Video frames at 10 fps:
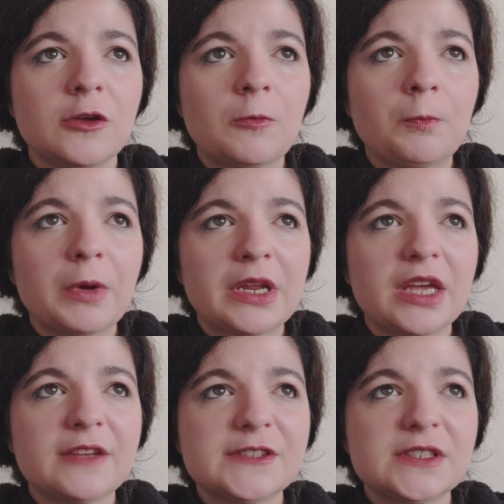but I
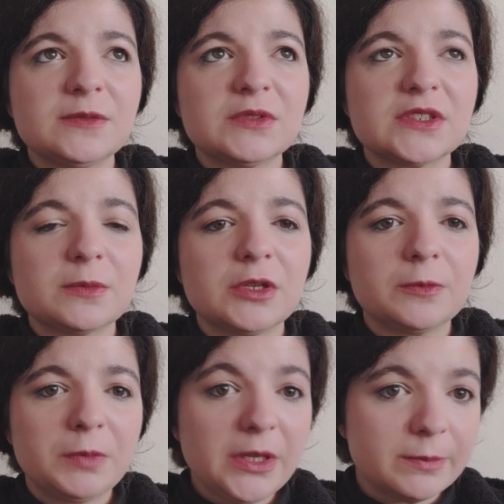have seen similar
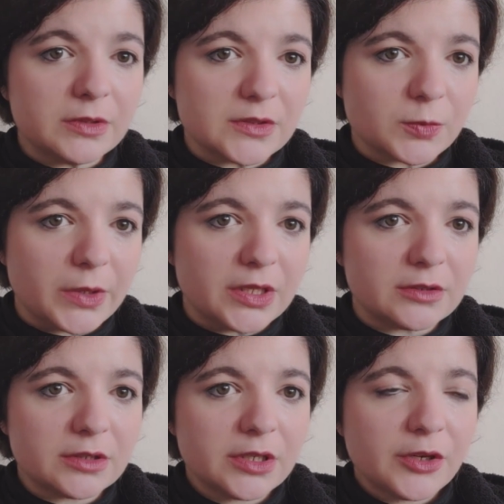people as well,
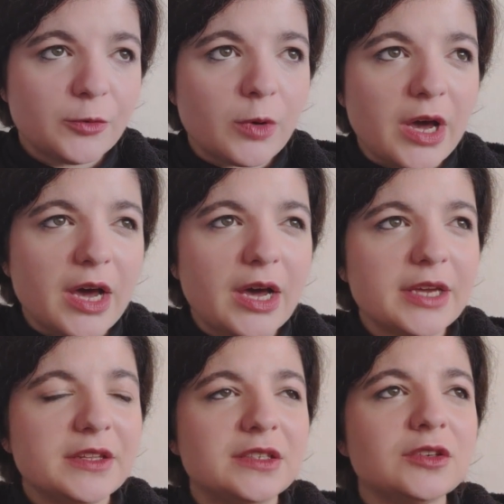who are
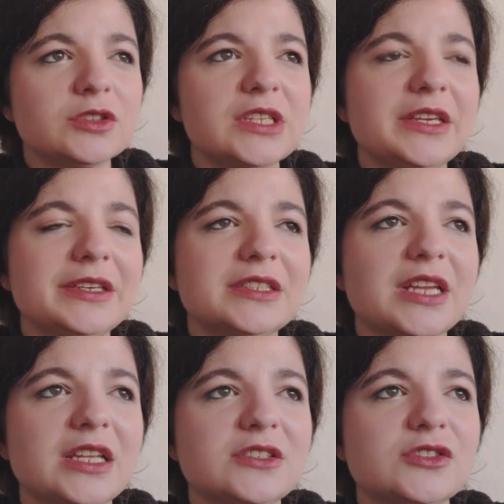either not taking
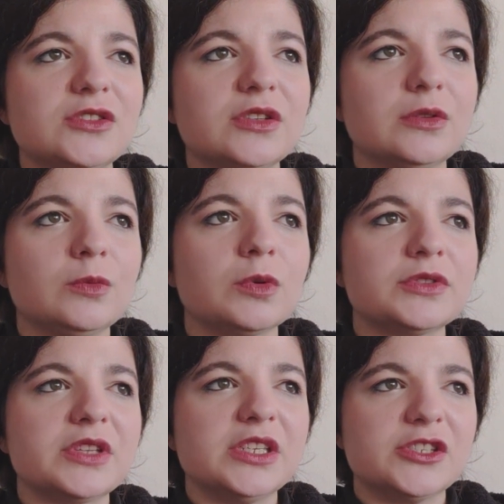attention through
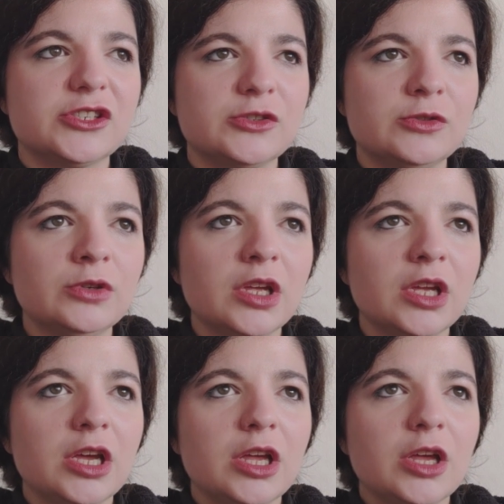what they do,
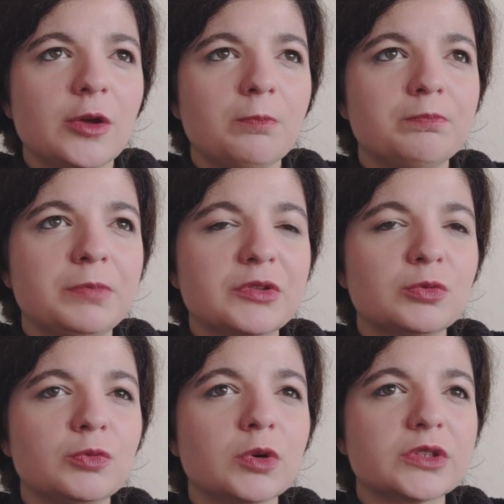but
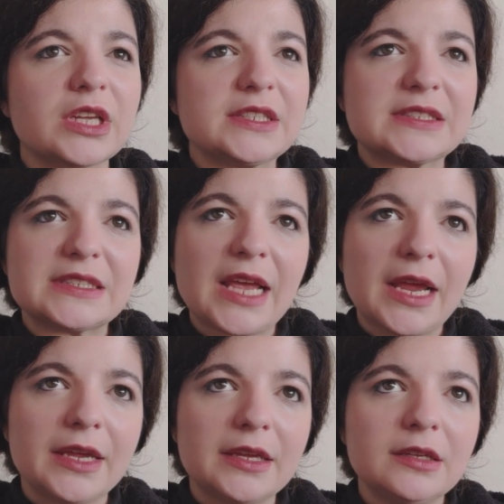through what they
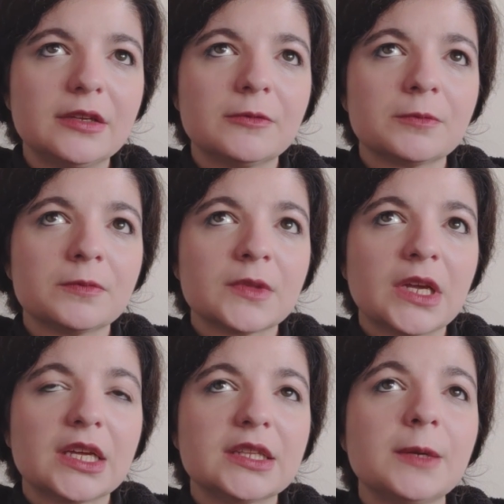say,
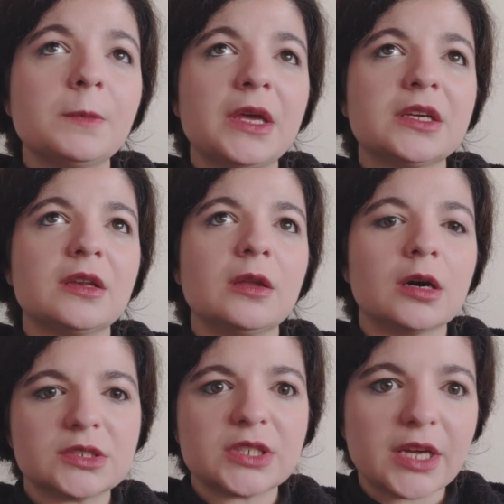and they make
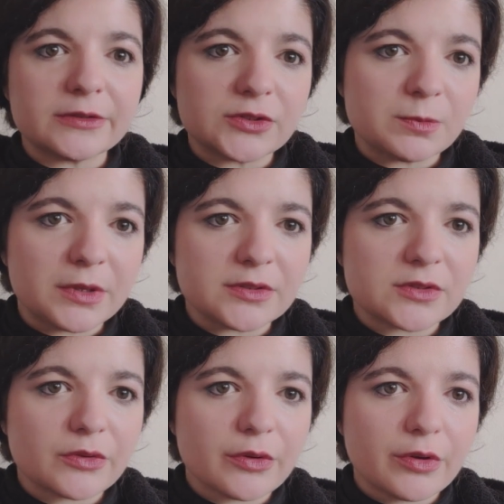large announcements
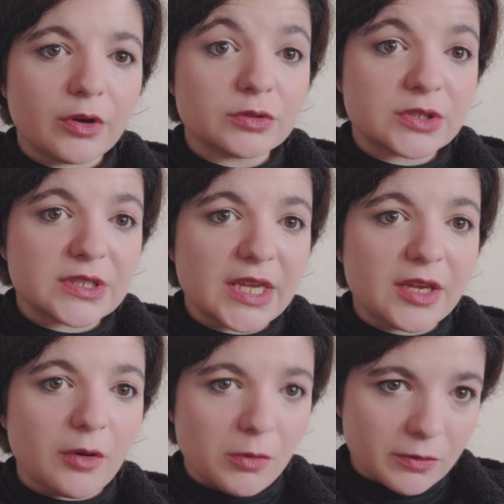on the day
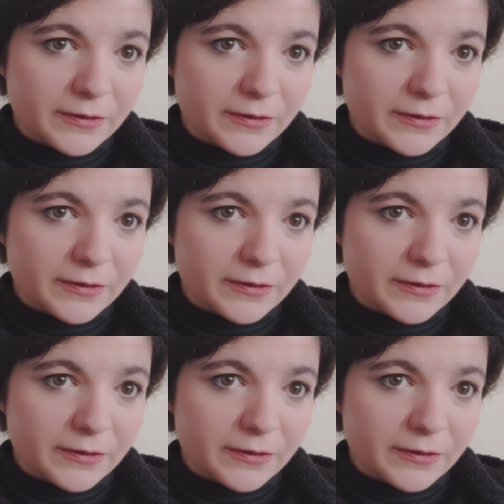of.